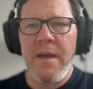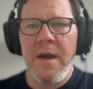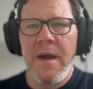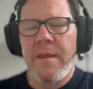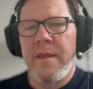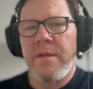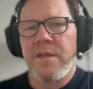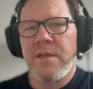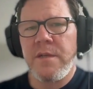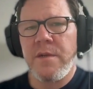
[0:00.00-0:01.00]
I think
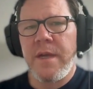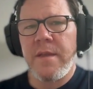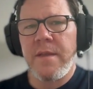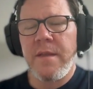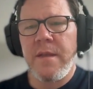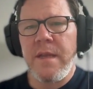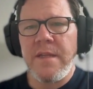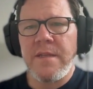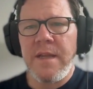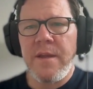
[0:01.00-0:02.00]
just look at the
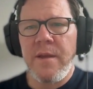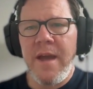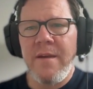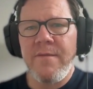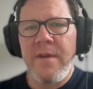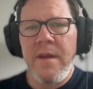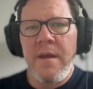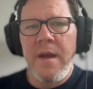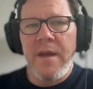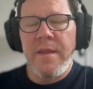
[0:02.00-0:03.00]
needs that you have.
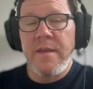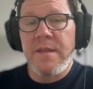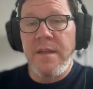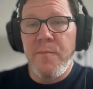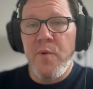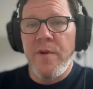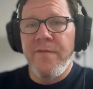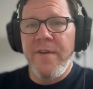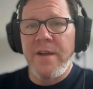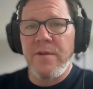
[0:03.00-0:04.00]
I think it's an important
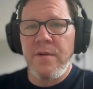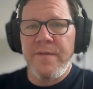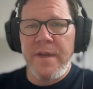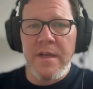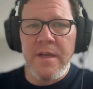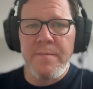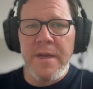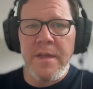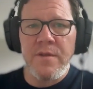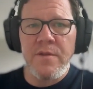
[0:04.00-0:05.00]
factor of any
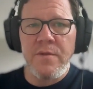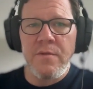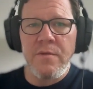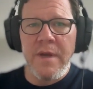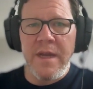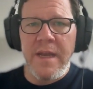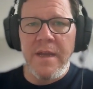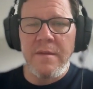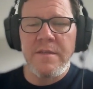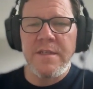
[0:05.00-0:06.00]
company to,
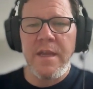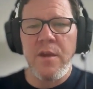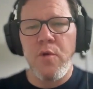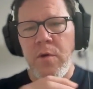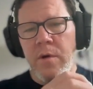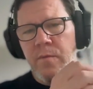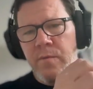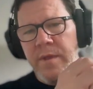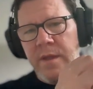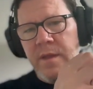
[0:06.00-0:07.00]
again, stay core
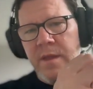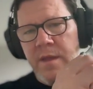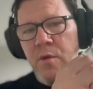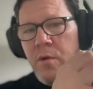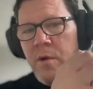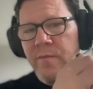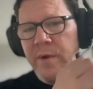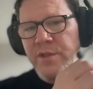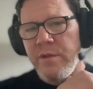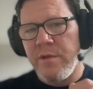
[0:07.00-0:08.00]
within the core of
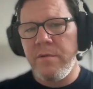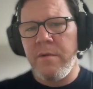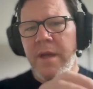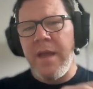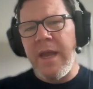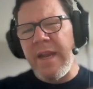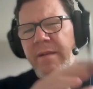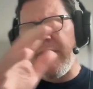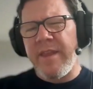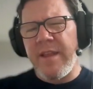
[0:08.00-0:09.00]
what you do. And
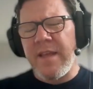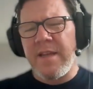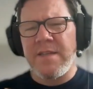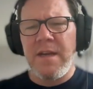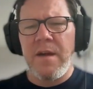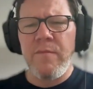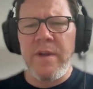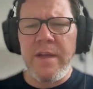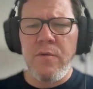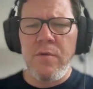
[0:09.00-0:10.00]
everything that is not
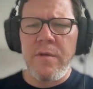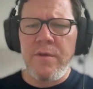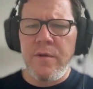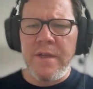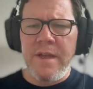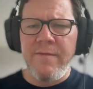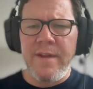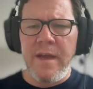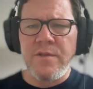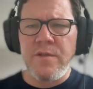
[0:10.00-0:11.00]
really core, you could
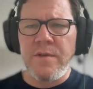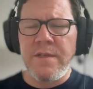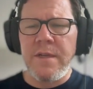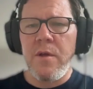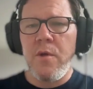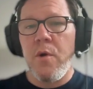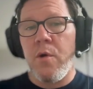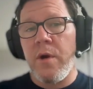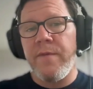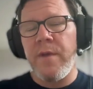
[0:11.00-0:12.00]
definitely outsource it.
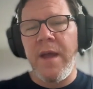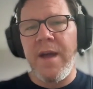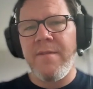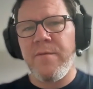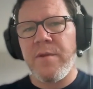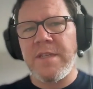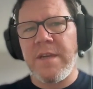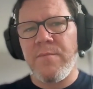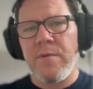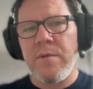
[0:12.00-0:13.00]
Or if you have, for
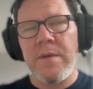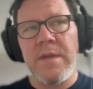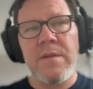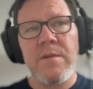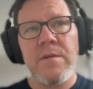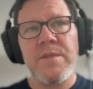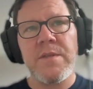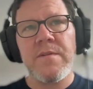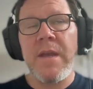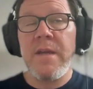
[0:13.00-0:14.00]
example, in terms
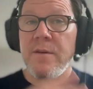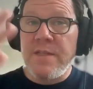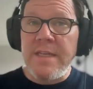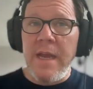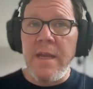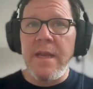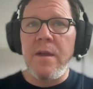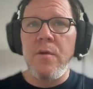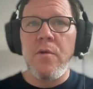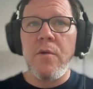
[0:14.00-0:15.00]
of either
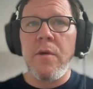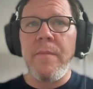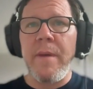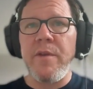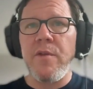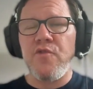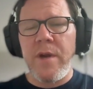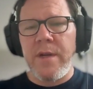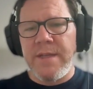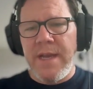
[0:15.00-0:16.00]
scaling or maybe you're
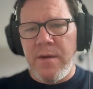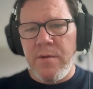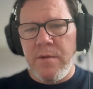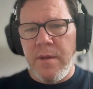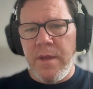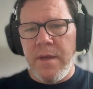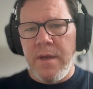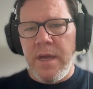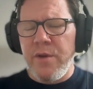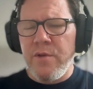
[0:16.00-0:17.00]
trying to tackle
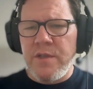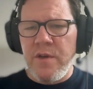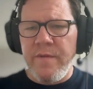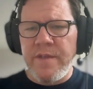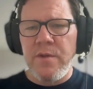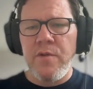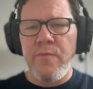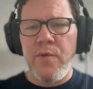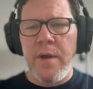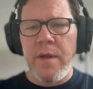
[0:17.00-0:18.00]
a new service or new
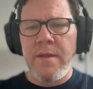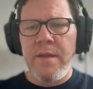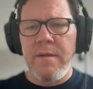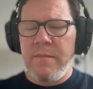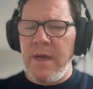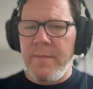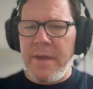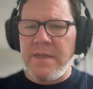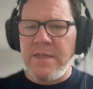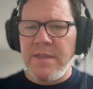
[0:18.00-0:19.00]
product that kind of
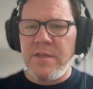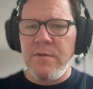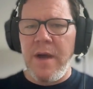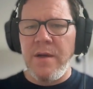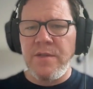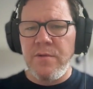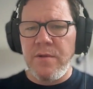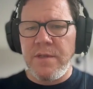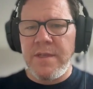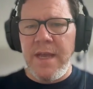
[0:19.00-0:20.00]
makes sense to
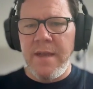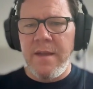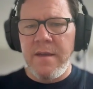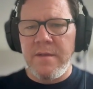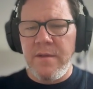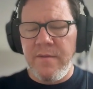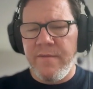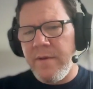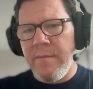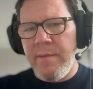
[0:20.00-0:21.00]
outsource that until you
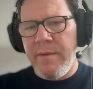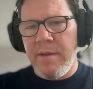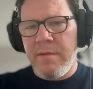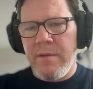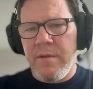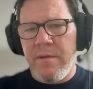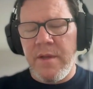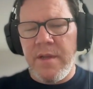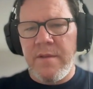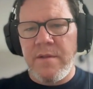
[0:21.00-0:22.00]
feel maybe you
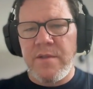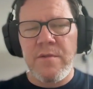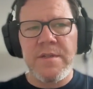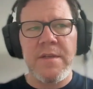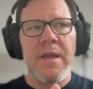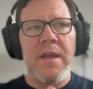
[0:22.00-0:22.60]
need to insource it.